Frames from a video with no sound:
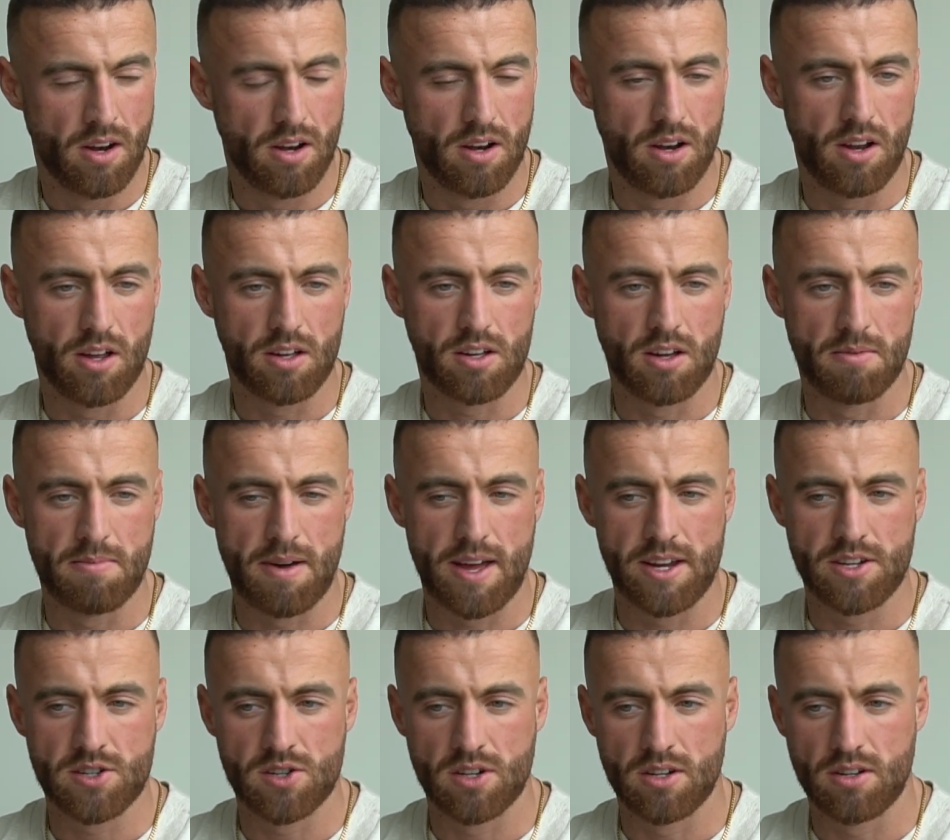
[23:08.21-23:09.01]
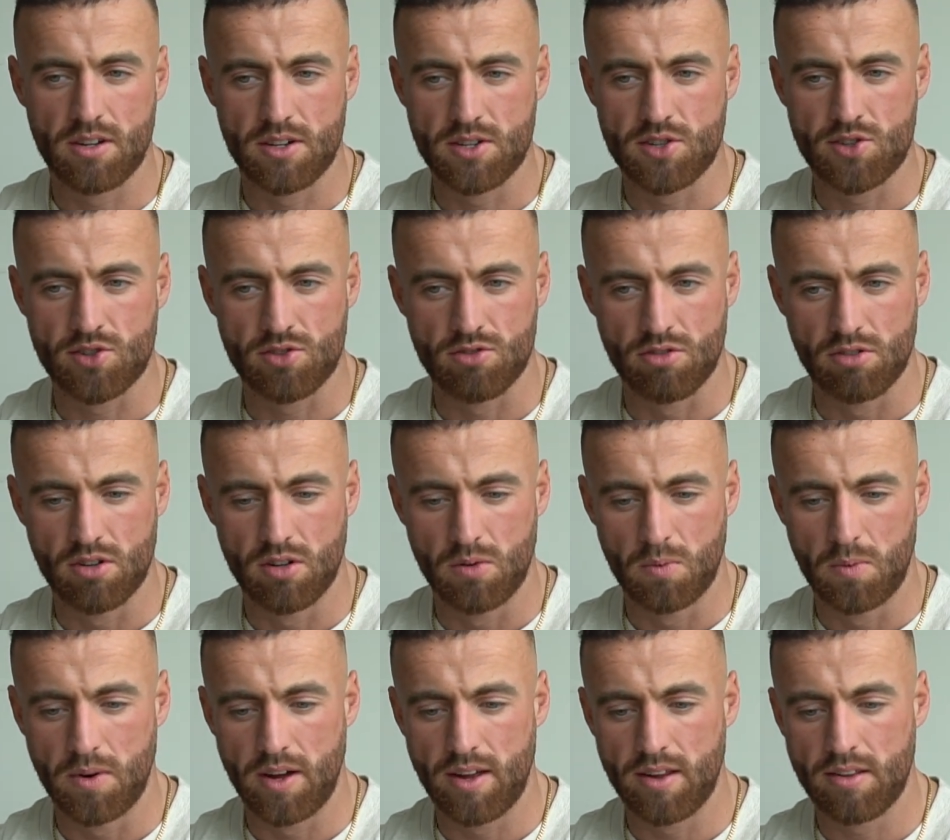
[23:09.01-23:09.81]
Like I mentioned, I
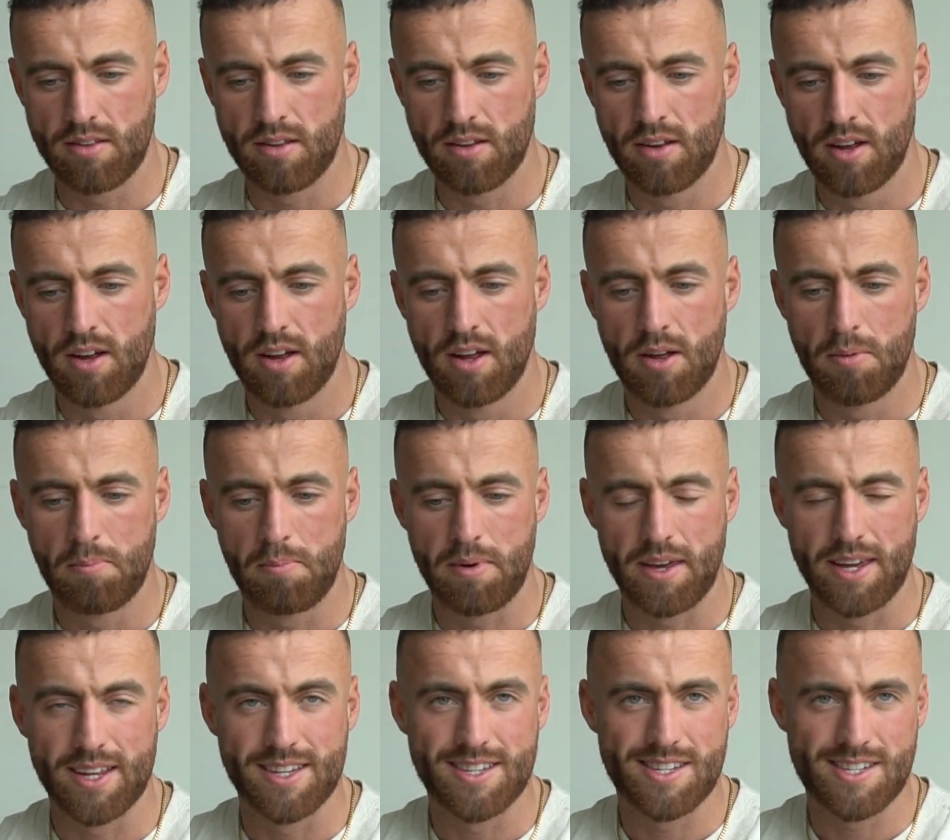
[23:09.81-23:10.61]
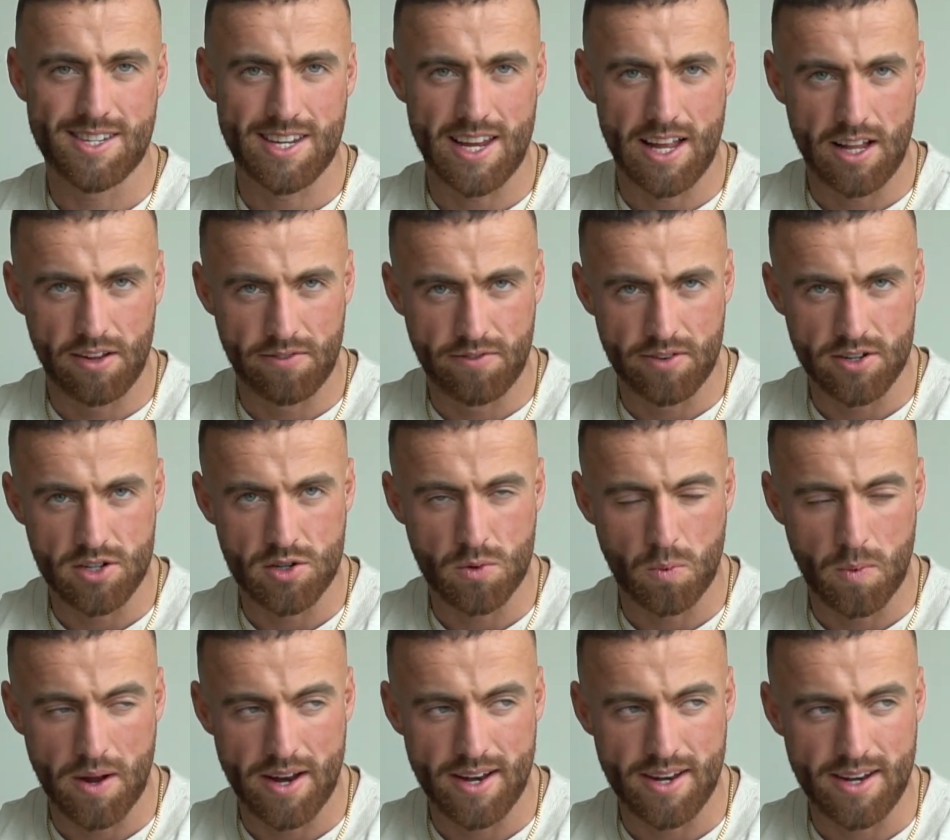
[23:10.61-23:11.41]
struggled with being
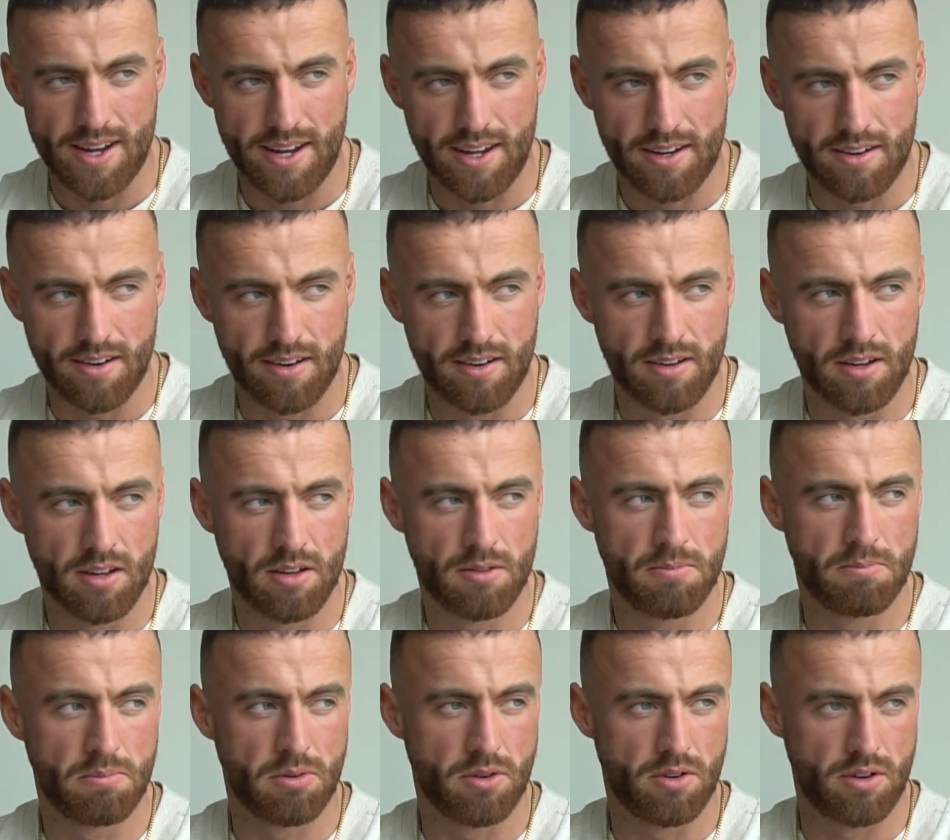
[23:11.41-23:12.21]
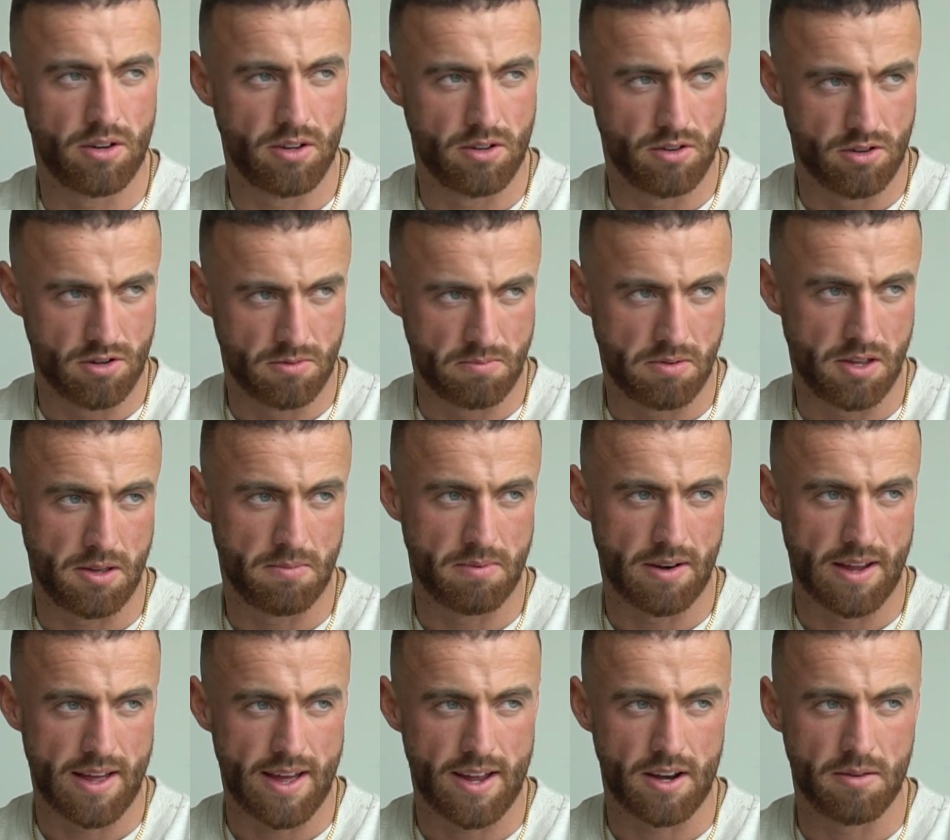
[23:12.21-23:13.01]
selfish when needed, putting other
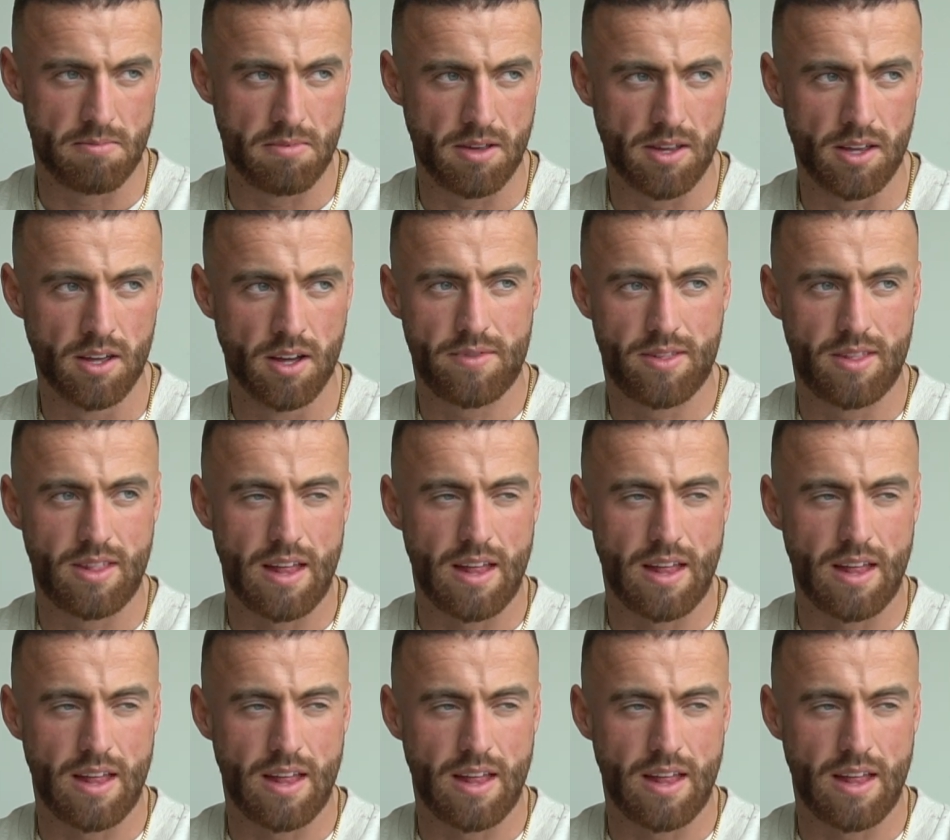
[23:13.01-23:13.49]
people ahead of me.